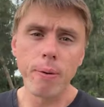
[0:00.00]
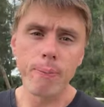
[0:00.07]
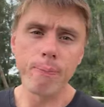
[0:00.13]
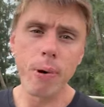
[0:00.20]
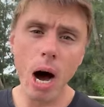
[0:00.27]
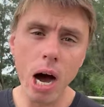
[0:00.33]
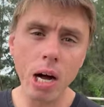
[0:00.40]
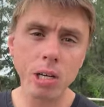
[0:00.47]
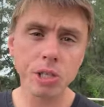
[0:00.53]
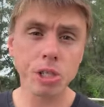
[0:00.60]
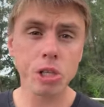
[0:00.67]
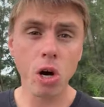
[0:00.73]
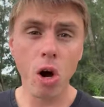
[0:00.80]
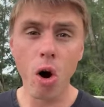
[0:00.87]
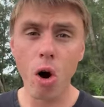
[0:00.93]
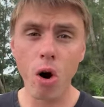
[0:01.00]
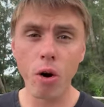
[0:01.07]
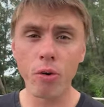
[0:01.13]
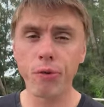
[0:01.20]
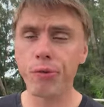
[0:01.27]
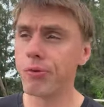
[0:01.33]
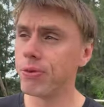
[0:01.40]
March
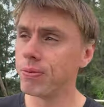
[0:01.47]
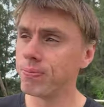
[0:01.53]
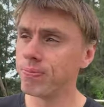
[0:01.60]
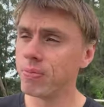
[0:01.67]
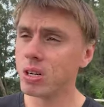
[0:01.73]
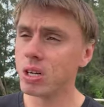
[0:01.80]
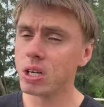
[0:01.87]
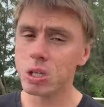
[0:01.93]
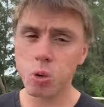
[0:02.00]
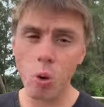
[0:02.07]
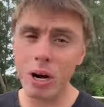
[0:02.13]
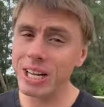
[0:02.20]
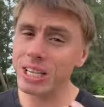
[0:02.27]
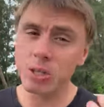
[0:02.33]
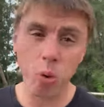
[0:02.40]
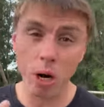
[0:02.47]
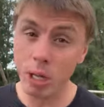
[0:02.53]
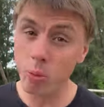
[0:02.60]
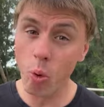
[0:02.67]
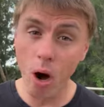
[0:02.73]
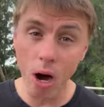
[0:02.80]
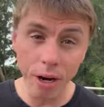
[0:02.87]
of
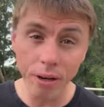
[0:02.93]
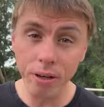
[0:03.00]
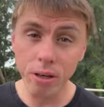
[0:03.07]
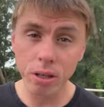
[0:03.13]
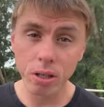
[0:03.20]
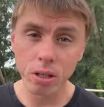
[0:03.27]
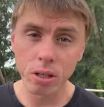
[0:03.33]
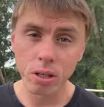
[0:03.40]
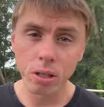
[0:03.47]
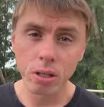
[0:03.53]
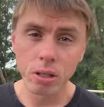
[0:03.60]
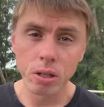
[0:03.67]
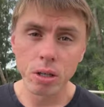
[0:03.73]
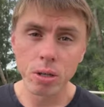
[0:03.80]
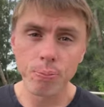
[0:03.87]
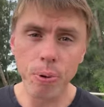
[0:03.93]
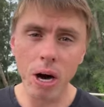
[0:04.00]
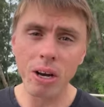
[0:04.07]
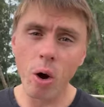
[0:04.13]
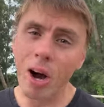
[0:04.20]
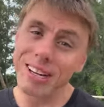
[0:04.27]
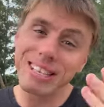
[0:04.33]
2021, but
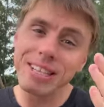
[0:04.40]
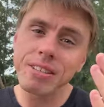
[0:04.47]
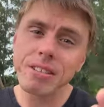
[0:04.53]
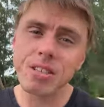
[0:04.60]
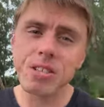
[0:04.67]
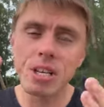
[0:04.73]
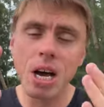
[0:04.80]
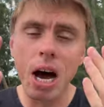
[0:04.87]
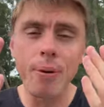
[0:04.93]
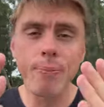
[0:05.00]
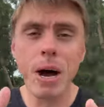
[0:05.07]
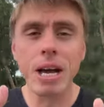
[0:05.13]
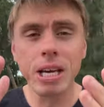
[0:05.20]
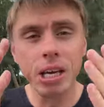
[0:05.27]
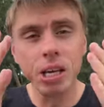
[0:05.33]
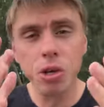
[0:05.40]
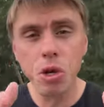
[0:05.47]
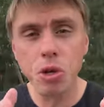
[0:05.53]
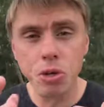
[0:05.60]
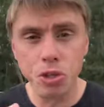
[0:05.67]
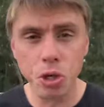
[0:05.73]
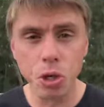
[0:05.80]
I didn't start making
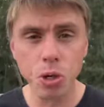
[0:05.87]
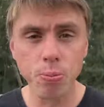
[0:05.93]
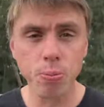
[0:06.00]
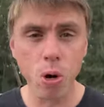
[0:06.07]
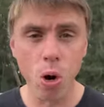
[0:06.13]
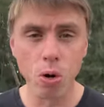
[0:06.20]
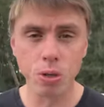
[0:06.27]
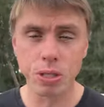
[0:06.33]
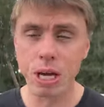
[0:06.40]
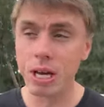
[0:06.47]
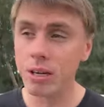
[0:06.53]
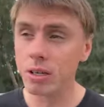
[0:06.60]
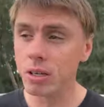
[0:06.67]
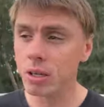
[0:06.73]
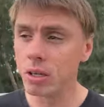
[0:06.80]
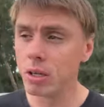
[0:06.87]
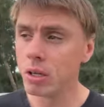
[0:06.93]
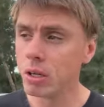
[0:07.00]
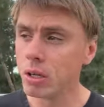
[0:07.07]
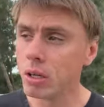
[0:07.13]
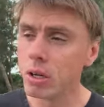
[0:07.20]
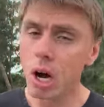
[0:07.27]
YouTube content
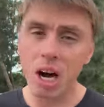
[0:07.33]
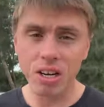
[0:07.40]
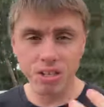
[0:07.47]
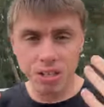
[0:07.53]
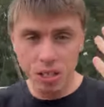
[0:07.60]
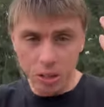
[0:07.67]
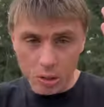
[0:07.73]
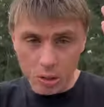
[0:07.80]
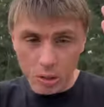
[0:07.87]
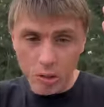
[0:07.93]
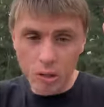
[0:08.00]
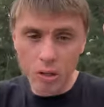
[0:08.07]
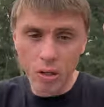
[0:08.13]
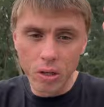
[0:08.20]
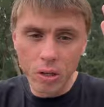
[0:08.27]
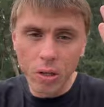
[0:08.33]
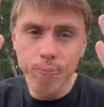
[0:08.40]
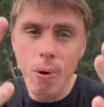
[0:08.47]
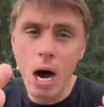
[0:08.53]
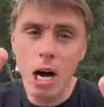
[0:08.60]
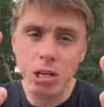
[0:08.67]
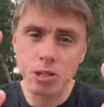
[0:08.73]
until
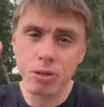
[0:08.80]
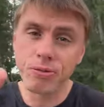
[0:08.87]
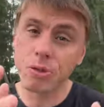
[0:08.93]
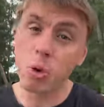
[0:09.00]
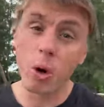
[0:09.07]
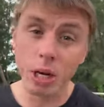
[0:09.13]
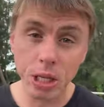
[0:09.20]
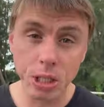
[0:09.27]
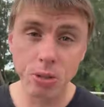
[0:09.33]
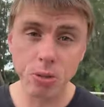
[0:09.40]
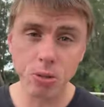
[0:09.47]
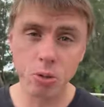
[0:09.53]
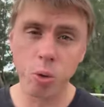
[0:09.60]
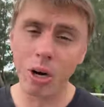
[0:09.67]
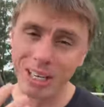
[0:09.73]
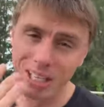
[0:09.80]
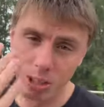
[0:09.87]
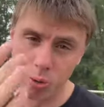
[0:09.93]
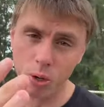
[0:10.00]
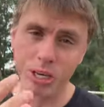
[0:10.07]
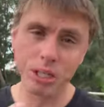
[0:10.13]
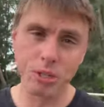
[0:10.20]
March of 20,
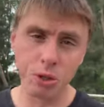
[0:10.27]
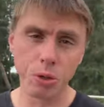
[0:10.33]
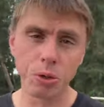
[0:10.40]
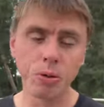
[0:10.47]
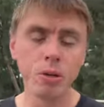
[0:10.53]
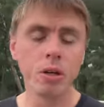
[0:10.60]
2022.